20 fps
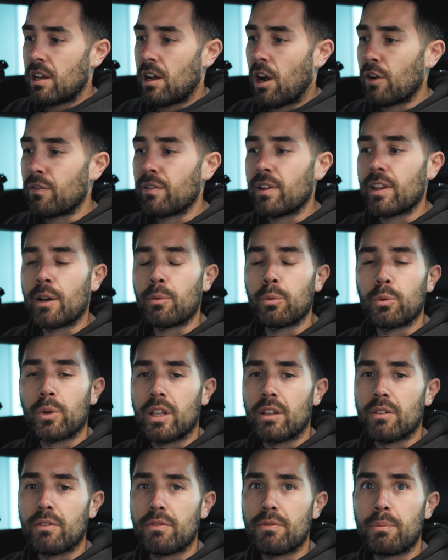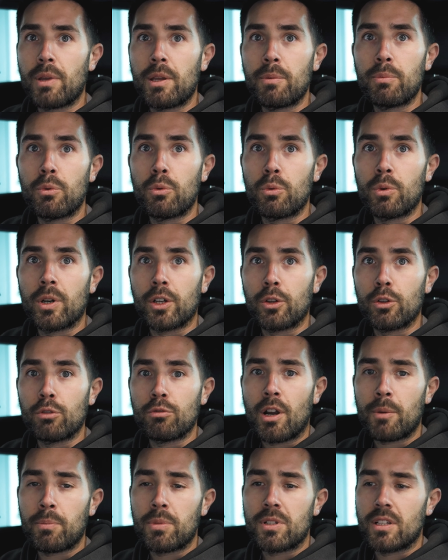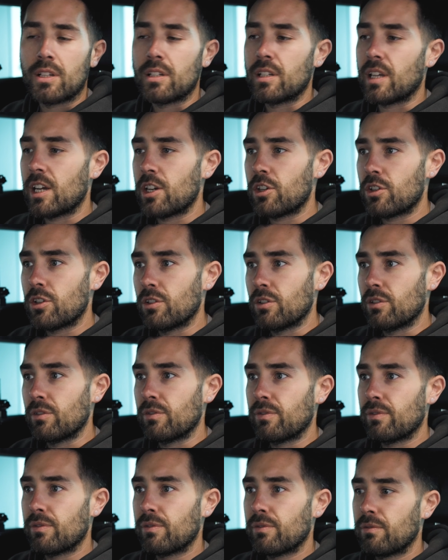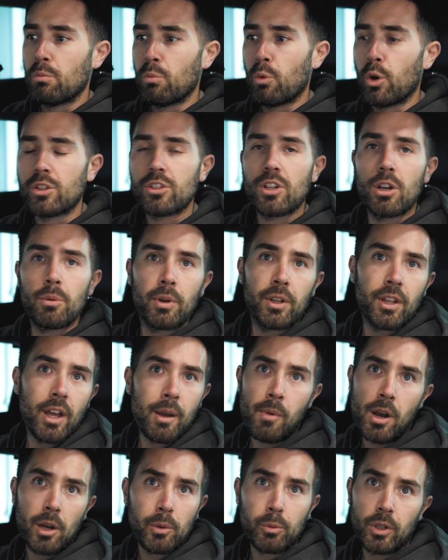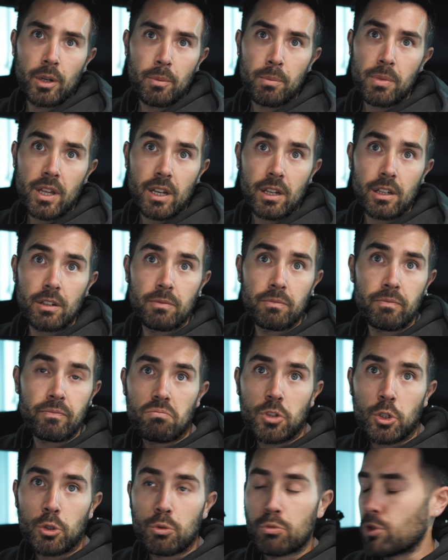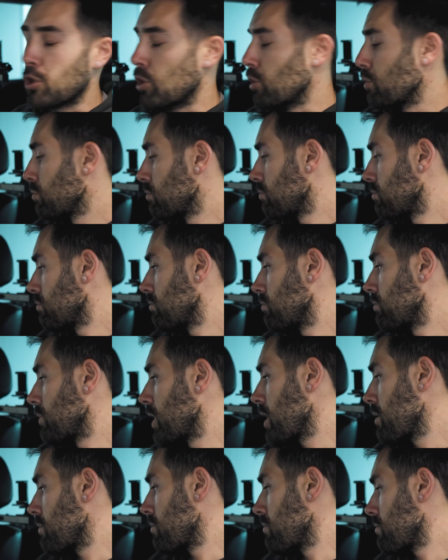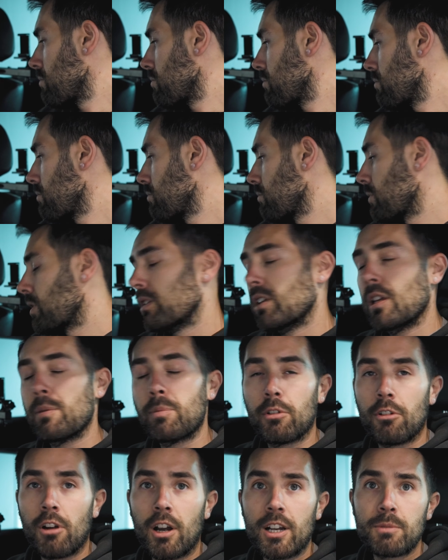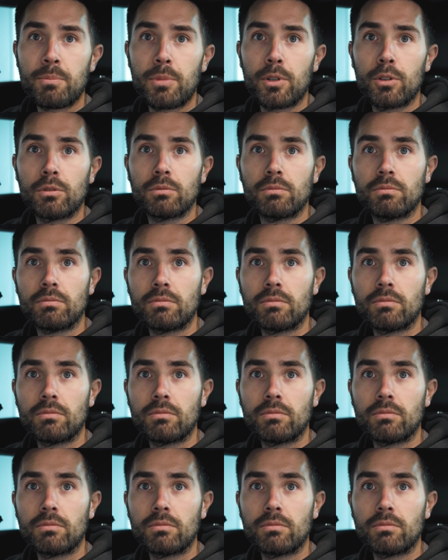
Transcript: hopefully that will give people a good representation of what turbo they might want to pick. So, yep, keep your eyes peeled.